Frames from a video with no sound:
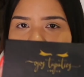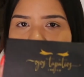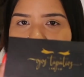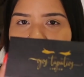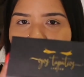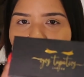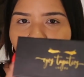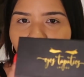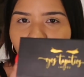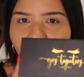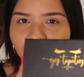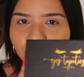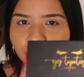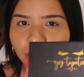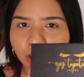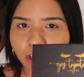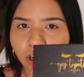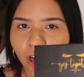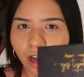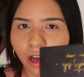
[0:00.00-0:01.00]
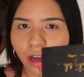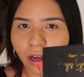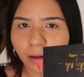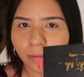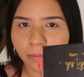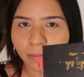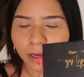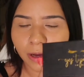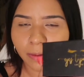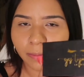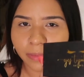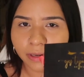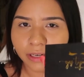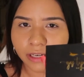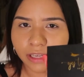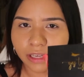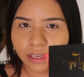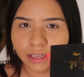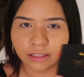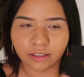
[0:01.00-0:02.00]
her eyelash
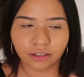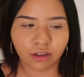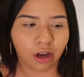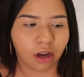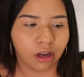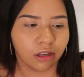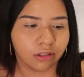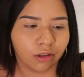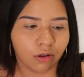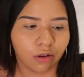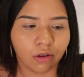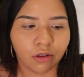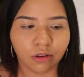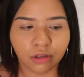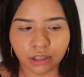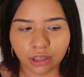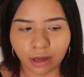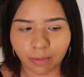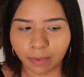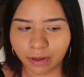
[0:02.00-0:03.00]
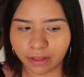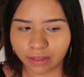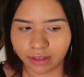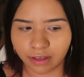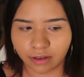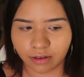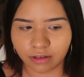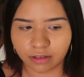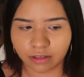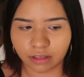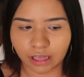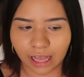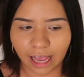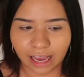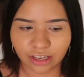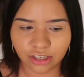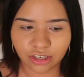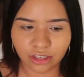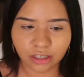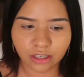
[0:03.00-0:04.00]
company is called Ojos Zapatillos
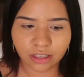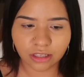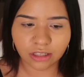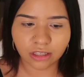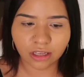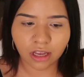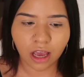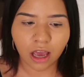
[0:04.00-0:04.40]
Lashes.